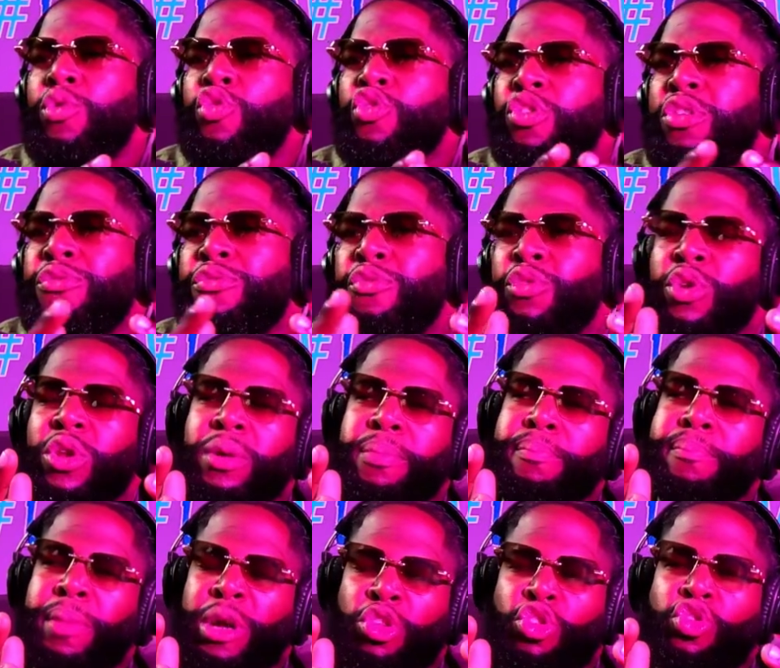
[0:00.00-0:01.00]
I make
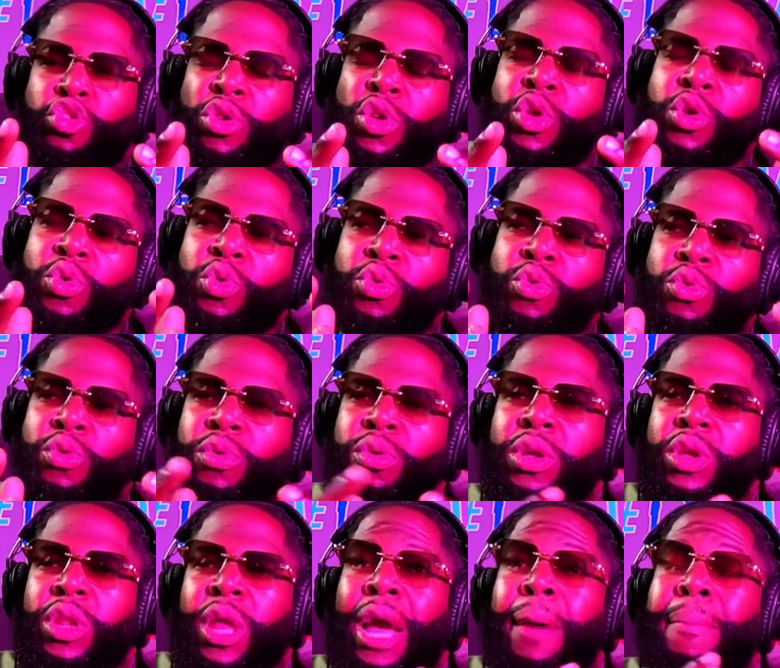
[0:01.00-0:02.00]
music for I
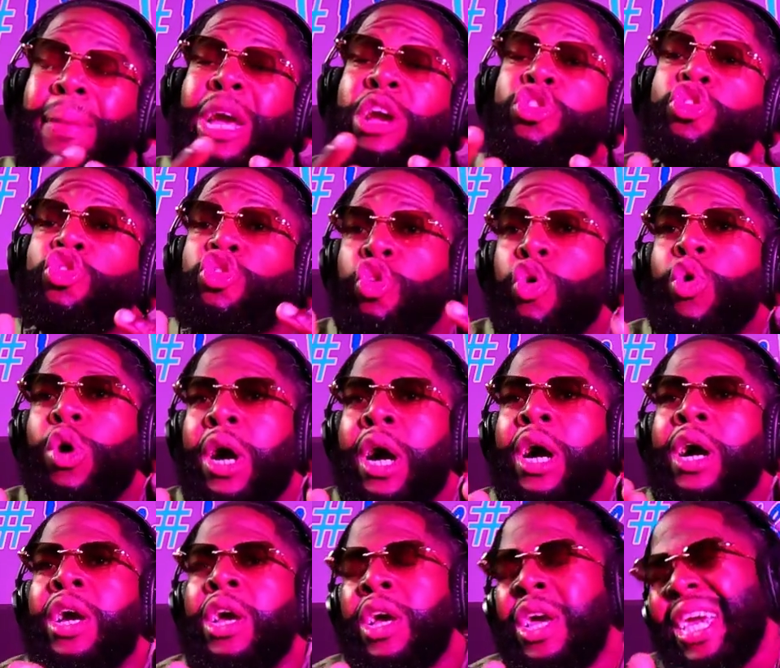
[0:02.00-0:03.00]
make
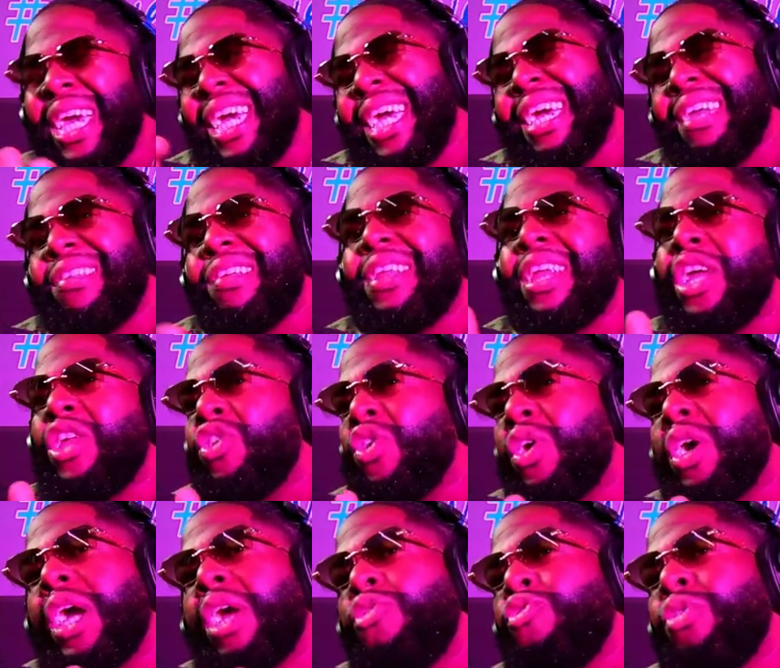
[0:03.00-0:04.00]
soca.
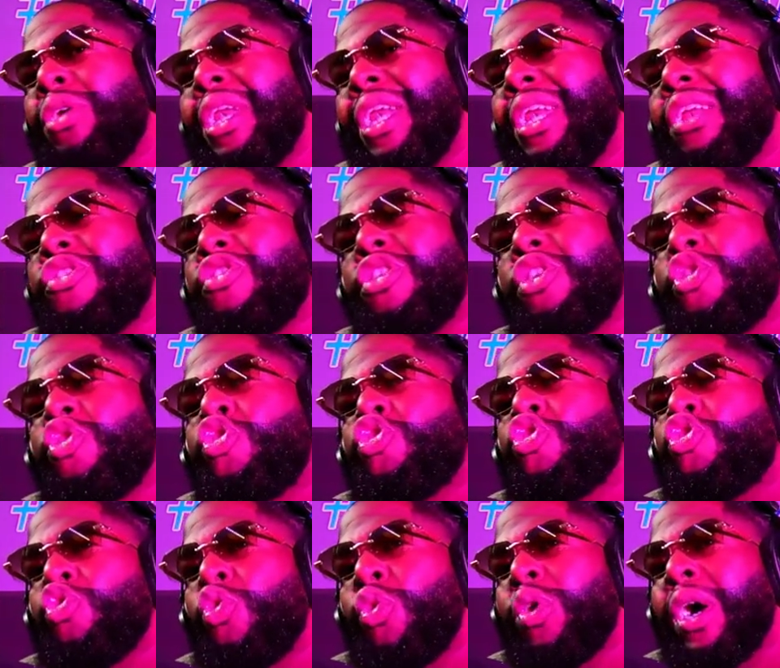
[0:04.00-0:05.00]
18 and younger ain't really
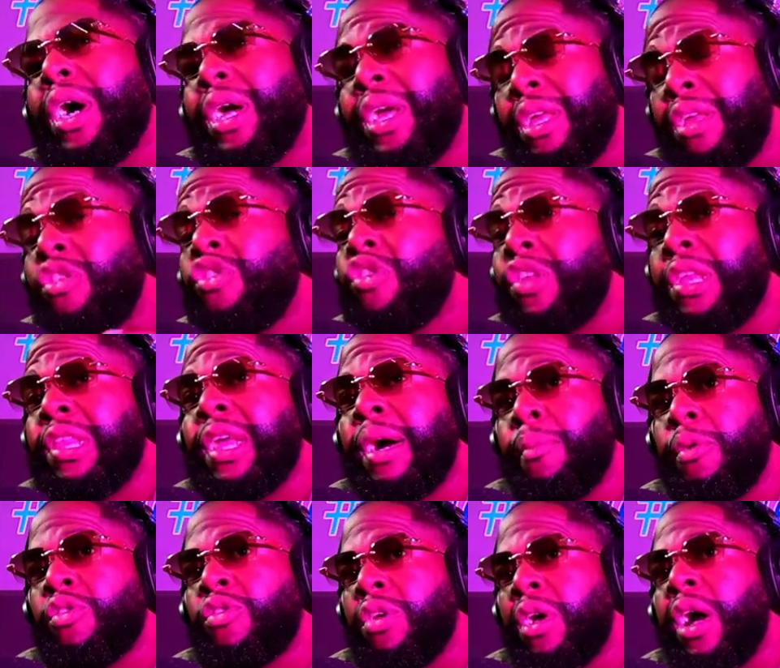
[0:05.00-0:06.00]
listening to soca
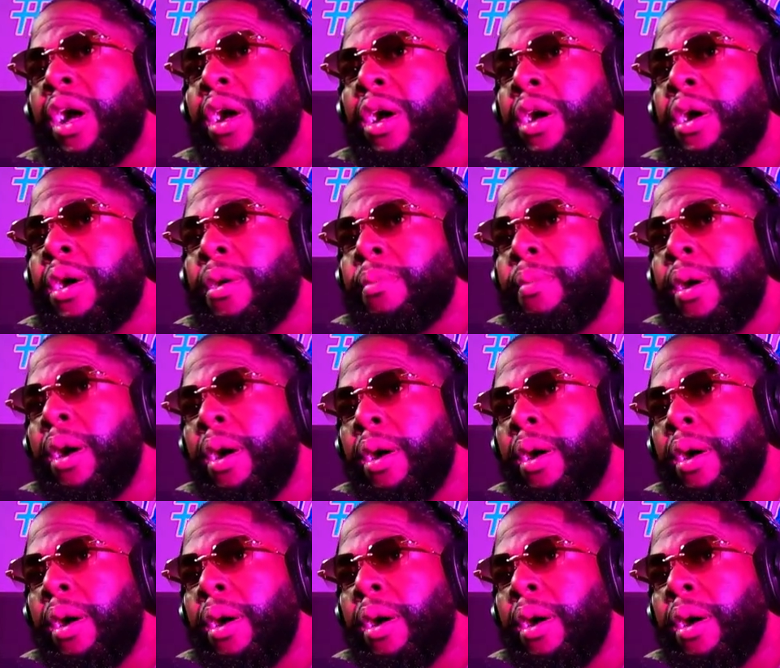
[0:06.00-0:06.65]
in St. Thomas.